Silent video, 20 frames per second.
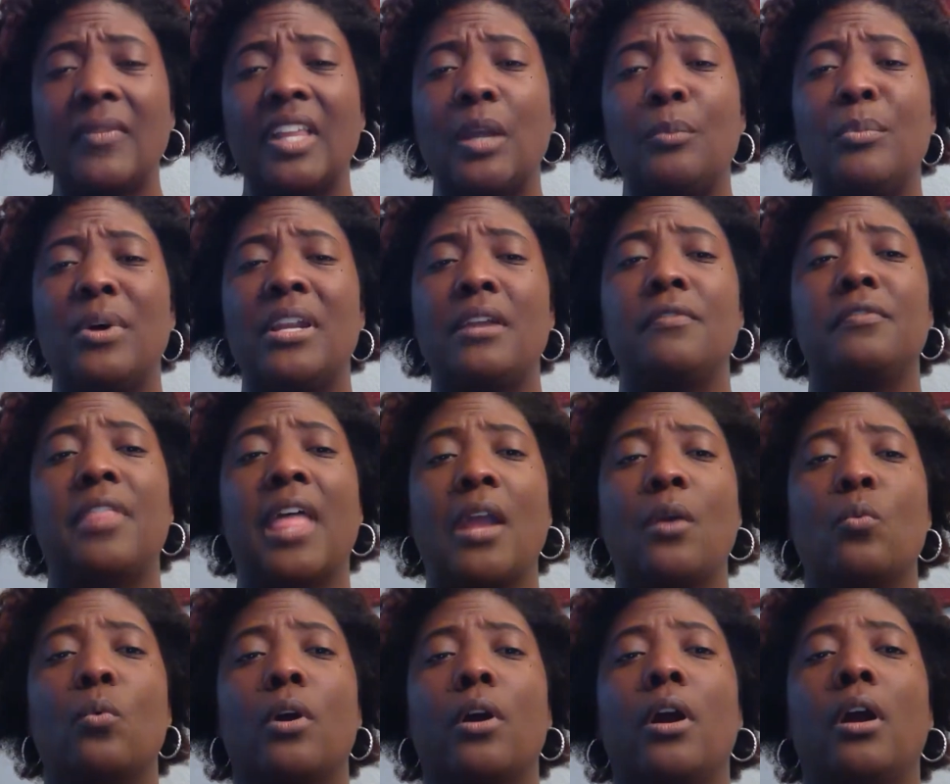But if they
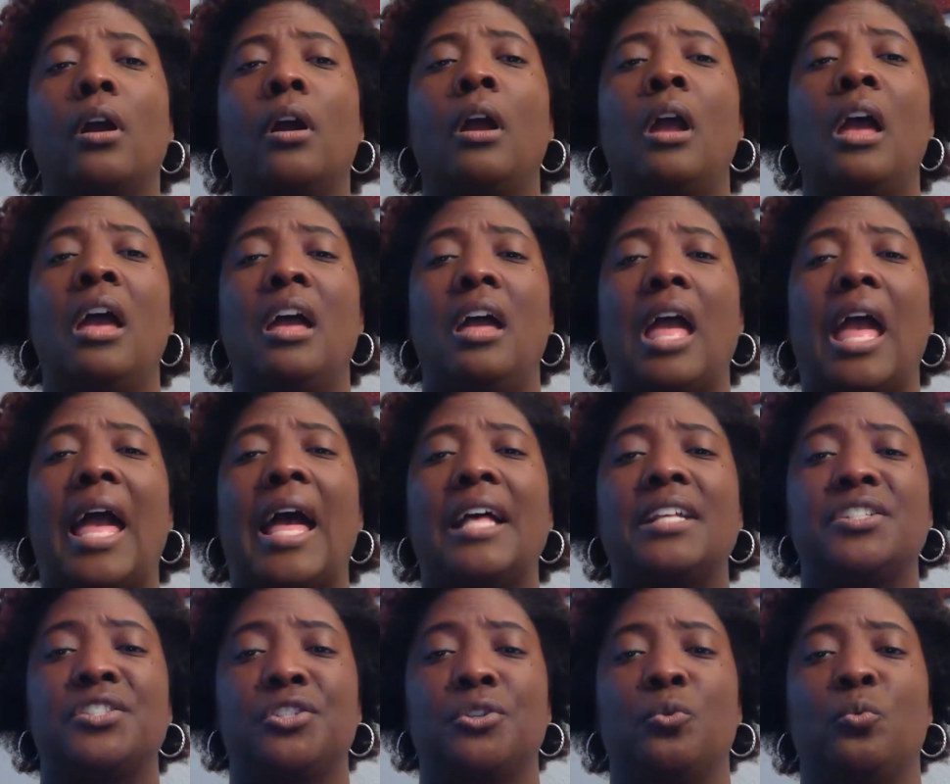were
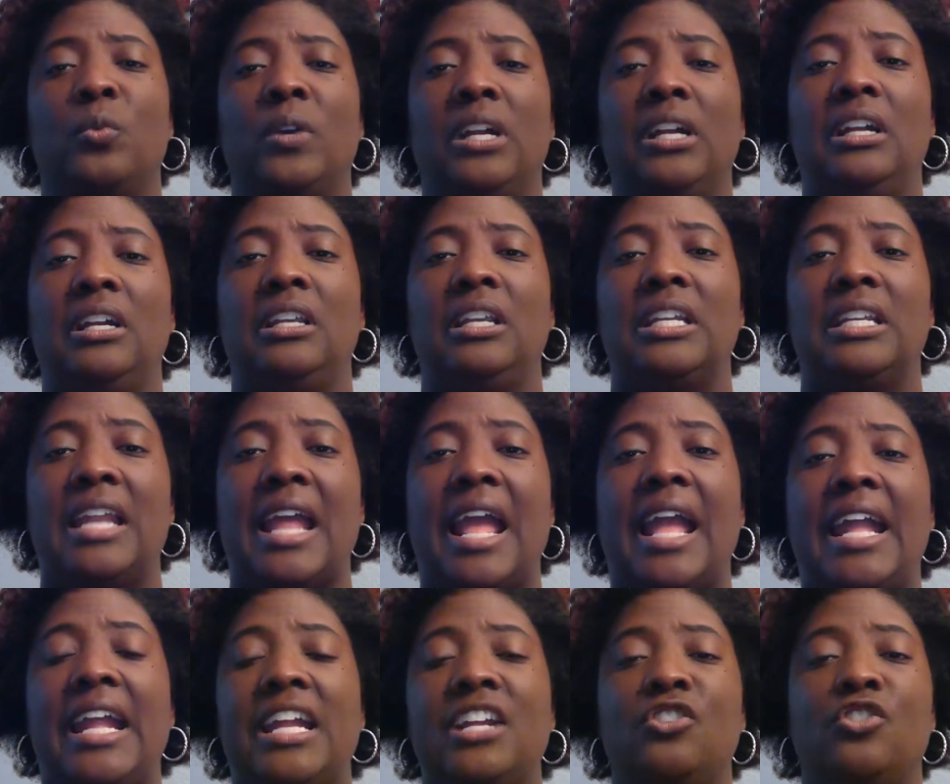asked to read an
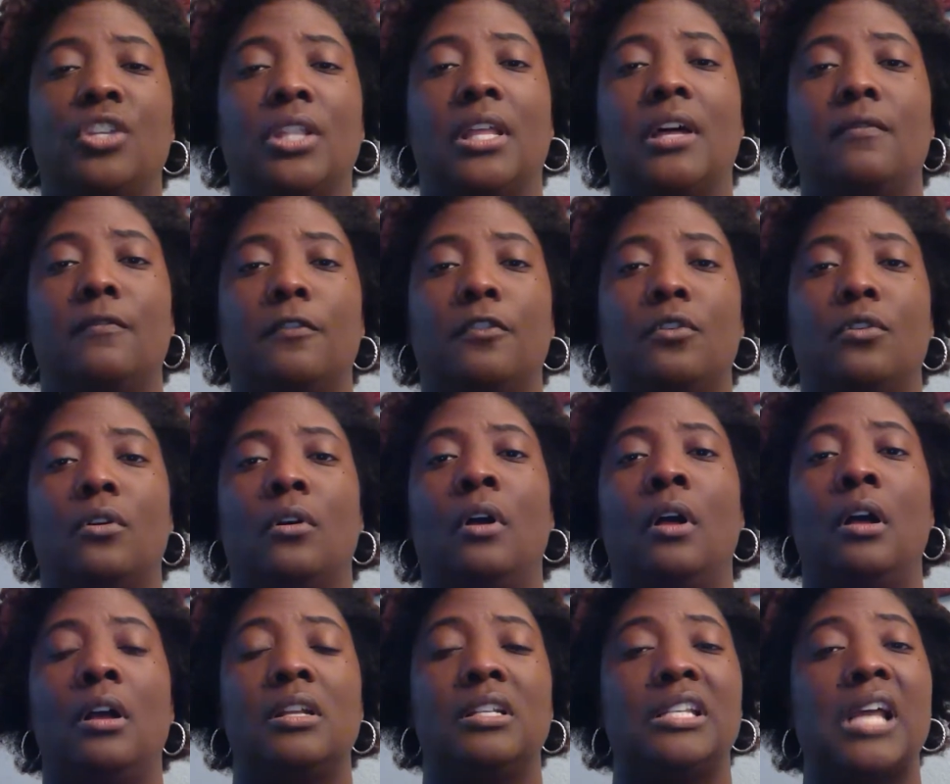age level
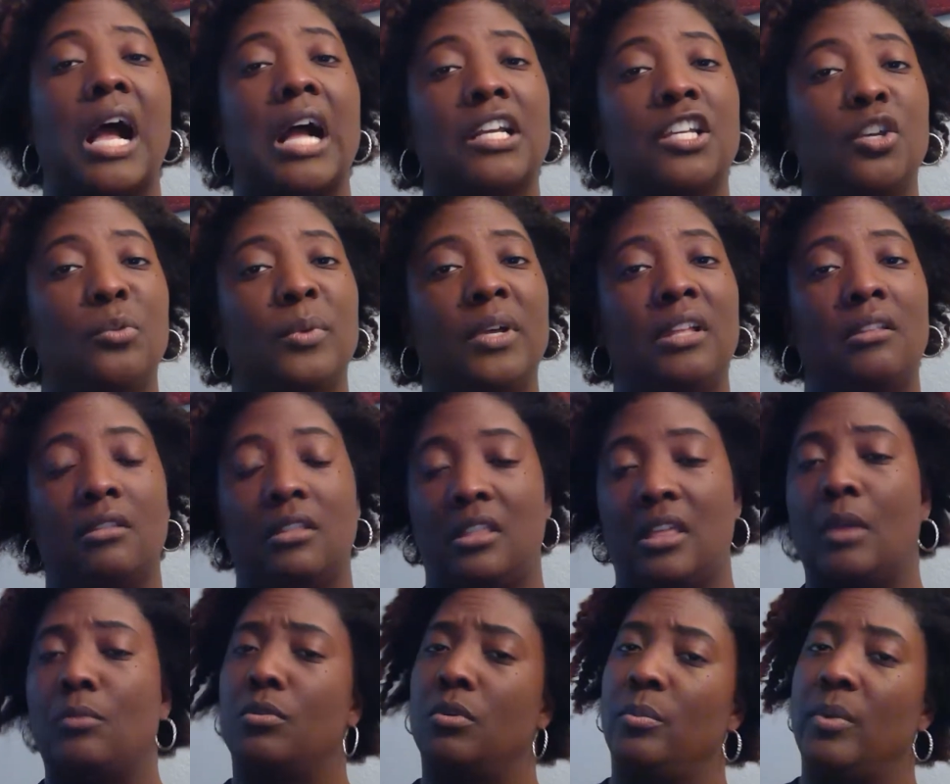document,
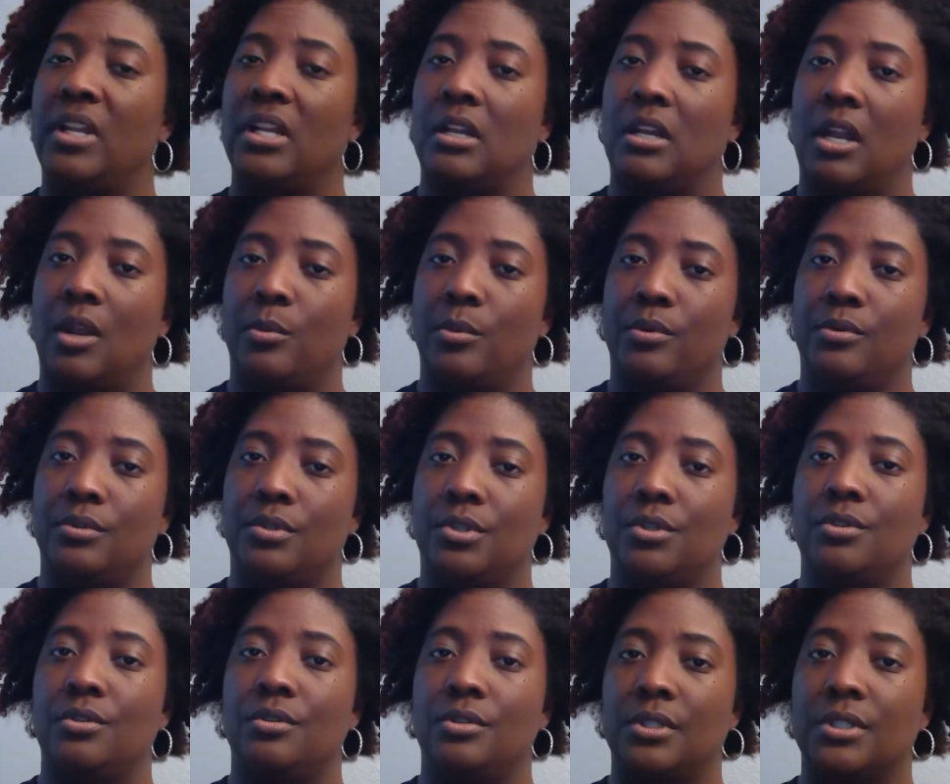they would be unable to
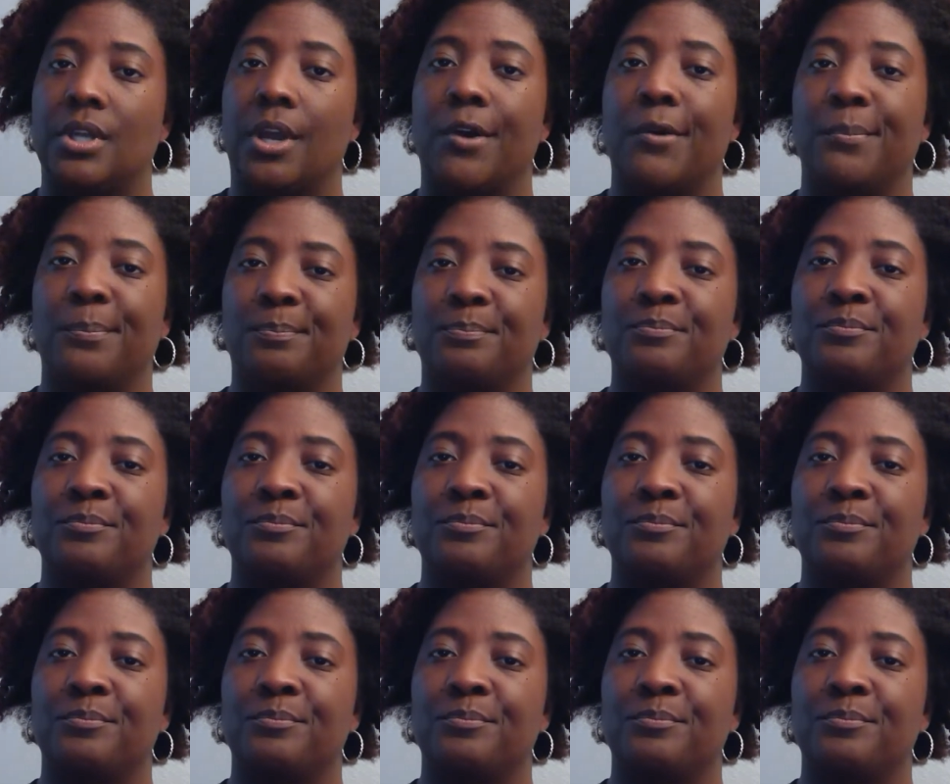do so.